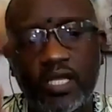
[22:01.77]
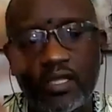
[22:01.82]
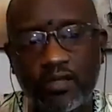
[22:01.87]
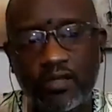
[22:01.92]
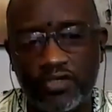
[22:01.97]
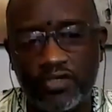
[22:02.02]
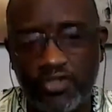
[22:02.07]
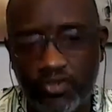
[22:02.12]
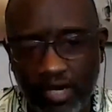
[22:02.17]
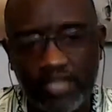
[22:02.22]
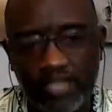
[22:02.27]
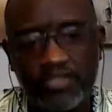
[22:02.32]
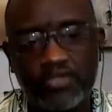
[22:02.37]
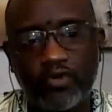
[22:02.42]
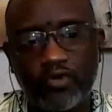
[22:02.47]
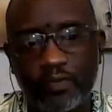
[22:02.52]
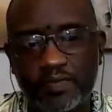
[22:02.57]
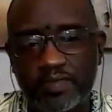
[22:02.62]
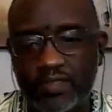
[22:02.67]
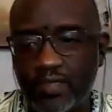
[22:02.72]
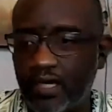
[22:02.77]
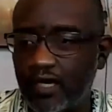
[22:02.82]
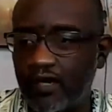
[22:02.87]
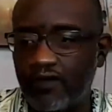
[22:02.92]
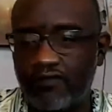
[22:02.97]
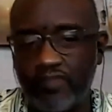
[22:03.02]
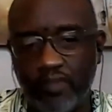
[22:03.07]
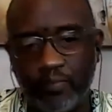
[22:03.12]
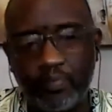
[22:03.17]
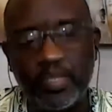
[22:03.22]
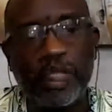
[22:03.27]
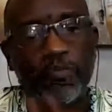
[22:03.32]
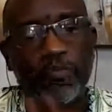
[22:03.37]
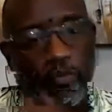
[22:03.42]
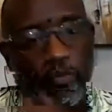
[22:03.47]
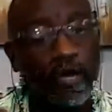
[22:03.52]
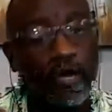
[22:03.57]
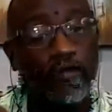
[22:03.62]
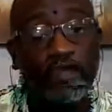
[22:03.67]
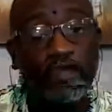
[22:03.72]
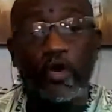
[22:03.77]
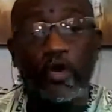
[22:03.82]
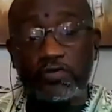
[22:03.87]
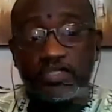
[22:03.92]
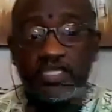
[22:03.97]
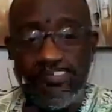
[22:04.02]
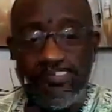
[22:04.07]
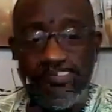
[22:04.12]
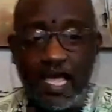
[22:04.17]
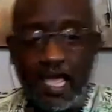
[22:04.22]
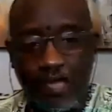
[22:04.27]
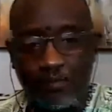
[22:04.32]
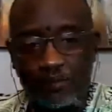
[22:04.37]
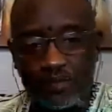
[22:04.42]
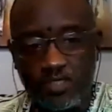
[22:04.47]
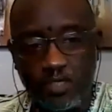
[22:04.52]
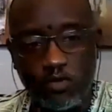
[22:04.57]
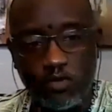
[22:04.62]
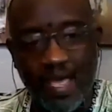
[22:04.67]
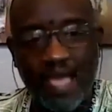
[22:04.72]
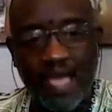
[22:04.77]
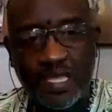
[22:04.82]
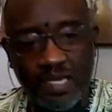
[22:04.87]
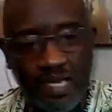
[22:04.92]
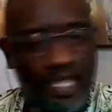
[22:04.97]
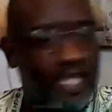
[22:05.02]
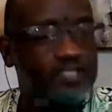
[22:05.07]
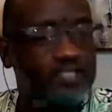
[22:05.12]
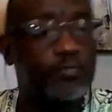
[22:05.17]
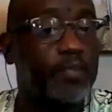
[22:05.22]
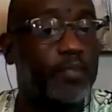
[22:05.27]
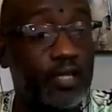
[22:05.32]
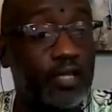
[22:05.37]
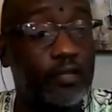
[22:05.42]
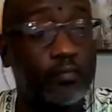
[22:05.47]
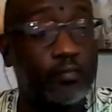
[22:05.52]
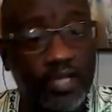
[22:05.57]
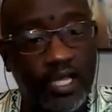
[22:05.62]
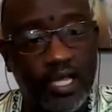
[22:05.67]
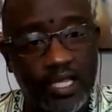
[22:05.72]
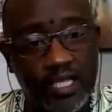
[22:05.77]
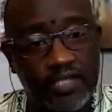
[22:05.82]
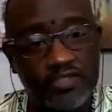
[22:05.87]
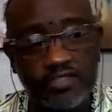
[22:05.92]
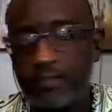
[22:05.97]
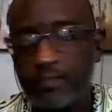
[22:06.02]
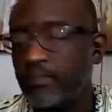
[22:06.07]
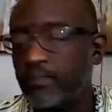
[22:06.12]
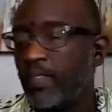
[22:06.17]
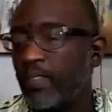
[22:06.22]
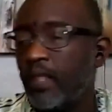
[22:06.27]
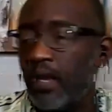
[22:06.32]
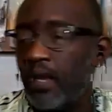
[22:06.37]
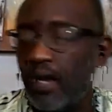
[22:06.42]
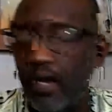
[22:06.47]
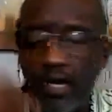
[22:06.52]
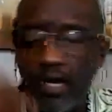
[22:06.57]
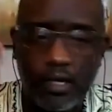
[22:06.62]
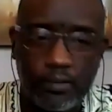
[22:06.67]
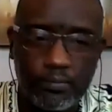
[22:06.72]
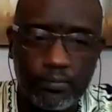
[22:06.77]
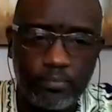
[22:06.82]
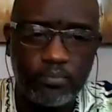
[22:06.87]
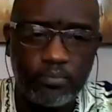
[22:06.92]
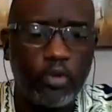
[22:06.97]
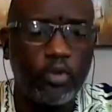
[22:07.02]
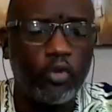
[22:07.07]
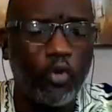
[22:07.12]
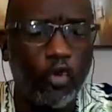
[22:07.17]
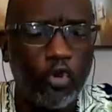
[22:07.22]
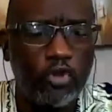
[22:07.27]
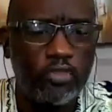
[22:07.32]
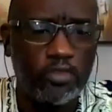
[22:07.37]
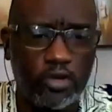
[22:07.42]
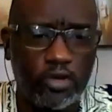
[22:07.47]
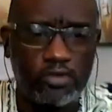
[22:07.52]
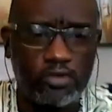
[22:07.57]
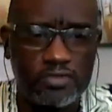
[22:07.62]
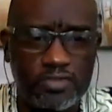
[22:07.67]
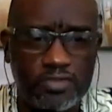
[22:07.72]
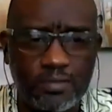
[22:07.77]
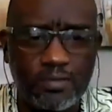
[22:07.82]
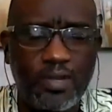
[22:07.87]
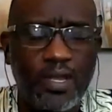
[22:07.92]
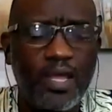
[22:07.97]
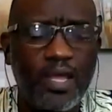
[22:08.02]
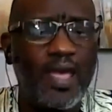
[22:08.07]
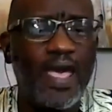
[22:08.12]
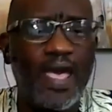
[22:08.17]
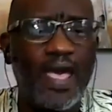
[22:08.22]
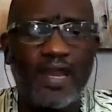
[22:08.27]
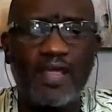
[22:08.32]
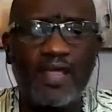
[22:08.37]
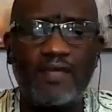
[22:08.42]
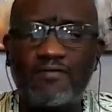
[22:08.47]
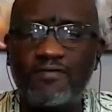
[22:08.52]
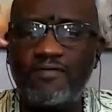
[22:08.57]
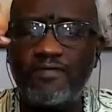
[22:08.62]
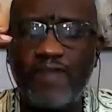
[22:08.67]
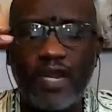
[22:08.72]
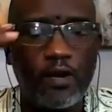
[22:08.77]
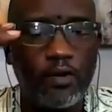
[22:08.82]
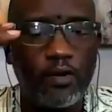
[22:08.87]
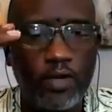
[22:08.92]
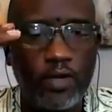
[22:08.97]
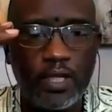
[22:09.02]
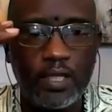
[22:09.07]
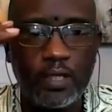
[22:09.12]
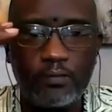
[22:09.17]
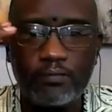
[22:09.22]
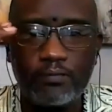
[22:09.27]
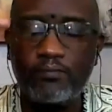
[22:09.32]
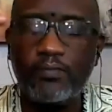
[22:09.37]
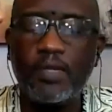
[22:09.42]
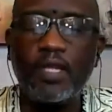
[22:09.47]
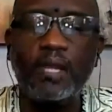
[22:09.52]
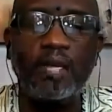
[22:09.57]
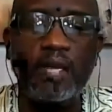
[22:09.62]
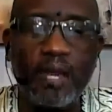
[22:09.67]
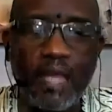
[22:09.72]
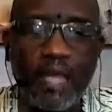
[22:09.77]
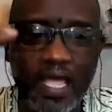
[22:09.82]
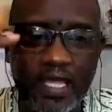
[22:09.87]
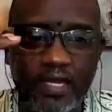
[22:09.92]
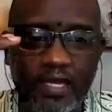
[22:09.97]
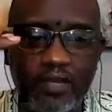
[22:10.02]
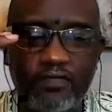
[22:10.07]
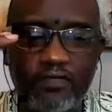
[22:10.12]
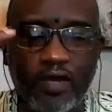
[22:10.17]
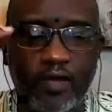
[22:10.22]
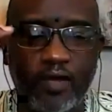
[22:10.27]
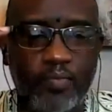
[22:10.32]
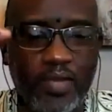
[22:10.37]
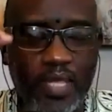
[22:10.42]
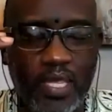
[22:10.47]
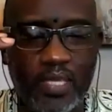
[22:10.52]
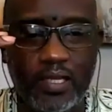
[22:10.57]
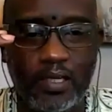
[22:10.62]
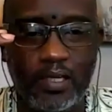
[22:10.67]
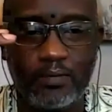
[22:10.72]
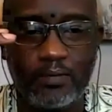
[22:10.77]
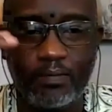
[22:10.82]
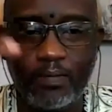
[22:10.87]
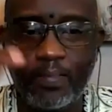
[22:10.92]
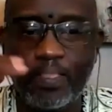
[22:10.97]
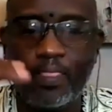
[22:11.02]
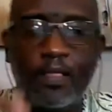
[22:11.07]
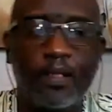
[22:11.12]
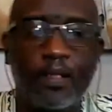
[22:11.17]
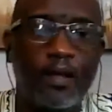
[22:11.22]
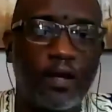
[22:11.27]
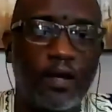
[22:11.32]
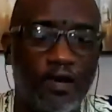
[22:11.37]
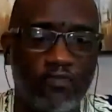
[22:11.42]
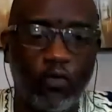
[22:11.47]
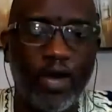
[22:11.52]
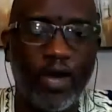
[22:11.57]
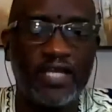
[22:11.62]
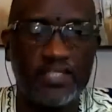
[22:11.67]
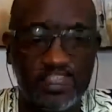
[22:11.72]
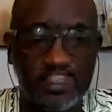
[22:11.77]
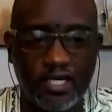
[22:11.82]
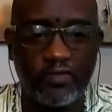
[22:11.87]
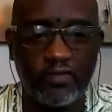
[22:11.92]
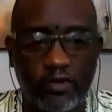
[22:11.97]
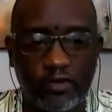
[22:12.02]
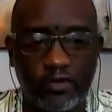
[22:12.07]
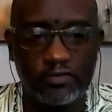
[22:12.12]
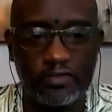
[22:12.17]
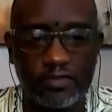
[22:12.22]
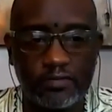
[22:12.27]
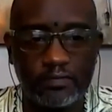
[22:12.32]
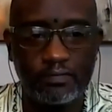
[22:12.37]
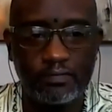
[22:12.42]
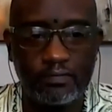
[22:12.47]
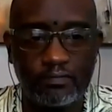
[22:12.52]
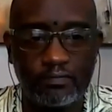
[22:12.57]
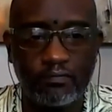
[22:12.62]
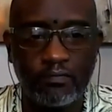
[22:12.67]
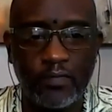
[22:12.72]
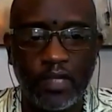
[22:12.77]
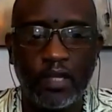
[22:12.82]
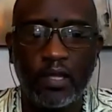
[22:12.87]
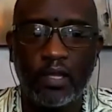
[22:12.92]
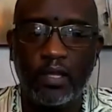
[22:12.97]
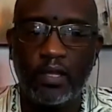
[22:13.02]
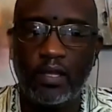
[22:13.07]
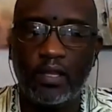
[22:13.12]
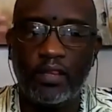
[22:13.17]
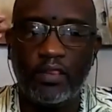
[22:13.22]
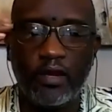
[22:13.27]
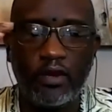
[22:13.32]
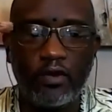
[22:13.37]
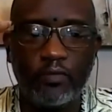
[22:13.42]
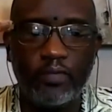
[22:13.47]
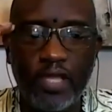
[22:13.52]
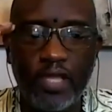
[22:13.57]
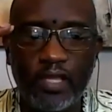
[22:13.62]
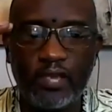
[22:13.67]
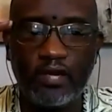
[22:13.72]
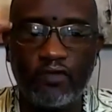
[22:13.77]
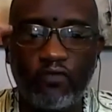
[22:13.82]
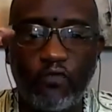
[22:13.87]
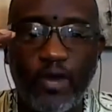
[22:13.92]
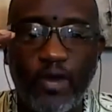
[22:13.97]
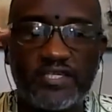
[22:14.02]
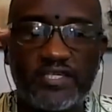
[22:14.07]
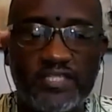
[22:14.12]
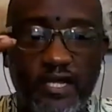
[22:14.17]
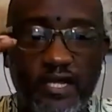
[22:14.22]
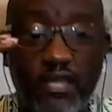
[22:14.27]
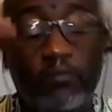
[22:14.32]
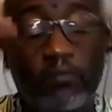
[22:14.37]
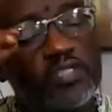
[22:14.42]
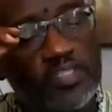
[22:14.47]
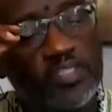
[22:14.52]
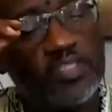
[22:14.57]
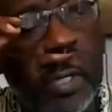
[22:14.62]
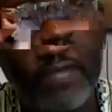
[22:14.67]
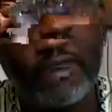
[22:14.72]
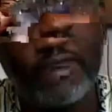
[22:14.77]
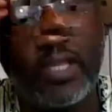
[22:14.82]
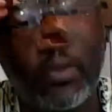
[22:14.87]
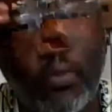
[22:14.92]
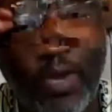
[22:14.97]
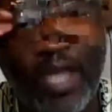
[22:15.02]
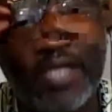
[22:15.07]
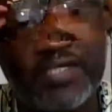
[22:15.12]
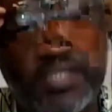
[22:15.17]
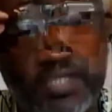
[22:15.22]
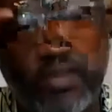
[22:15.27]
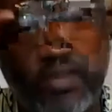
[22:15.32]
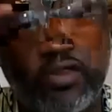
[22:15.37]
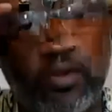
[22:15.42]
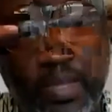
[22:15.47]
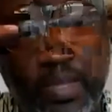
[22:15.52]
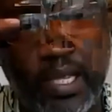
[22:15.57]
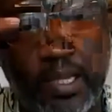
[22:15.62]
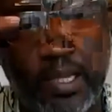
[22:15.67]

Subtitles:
in reading the transcripts of the people of those times, you know, back in antebellum days, Northerners had a very negative opinion of white Southerners. Their opinion of specifically